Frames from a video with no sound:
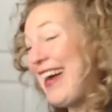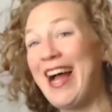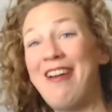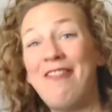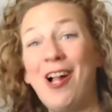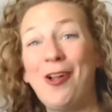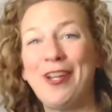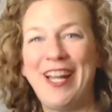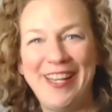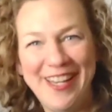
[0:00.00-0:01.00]
I followed
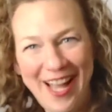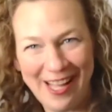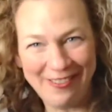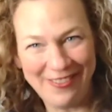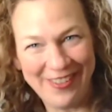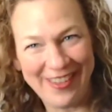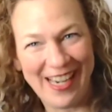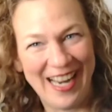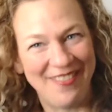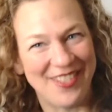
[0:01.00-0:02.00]
it enough that
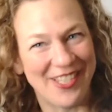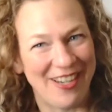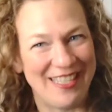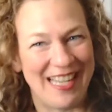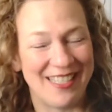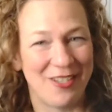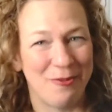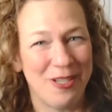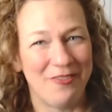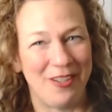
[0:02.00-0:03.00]
I have this great desk to
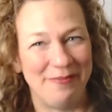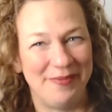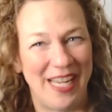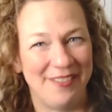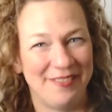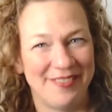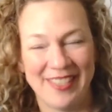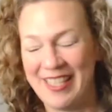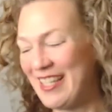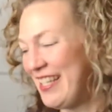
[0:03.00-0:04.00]
work from now.
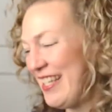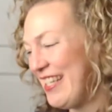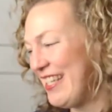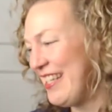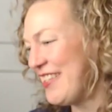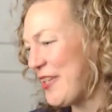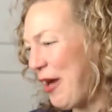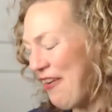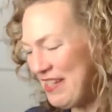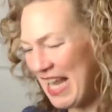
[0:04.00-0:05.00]
So
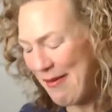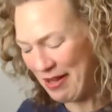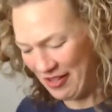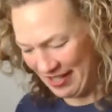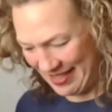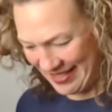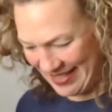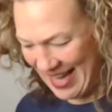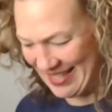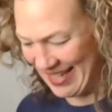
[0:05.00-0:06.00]
every time I look at this
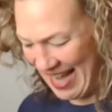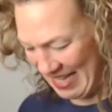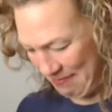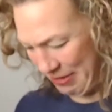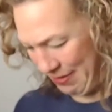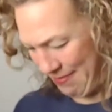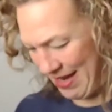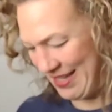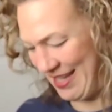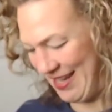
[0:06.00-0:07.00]
desk, I can be
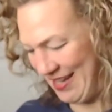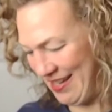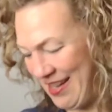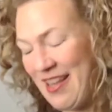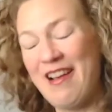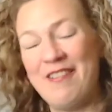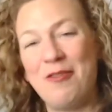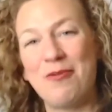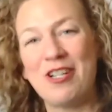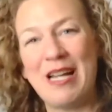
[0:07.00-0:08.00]
reminded of
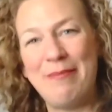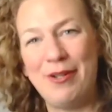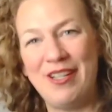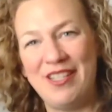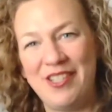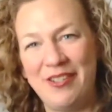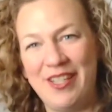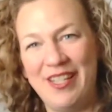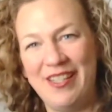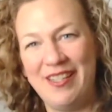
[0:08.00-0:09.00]
the work I put into
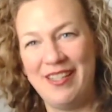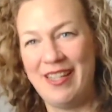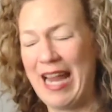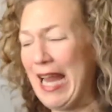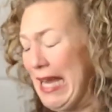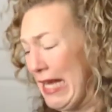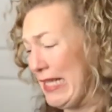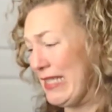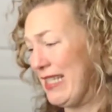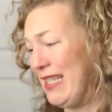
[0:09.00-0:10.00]
it
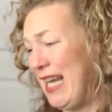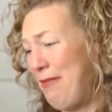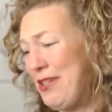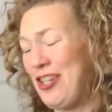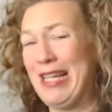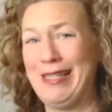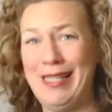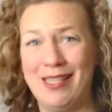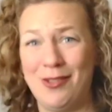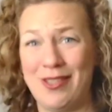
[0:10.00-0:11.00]
and how much I
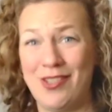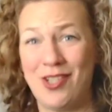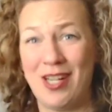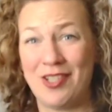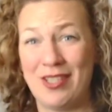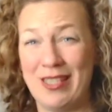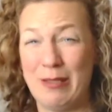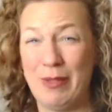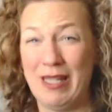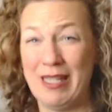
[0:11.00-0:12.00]
needed those
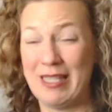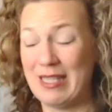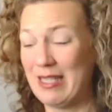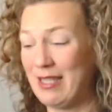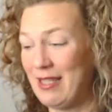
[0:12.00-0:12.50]
instructions because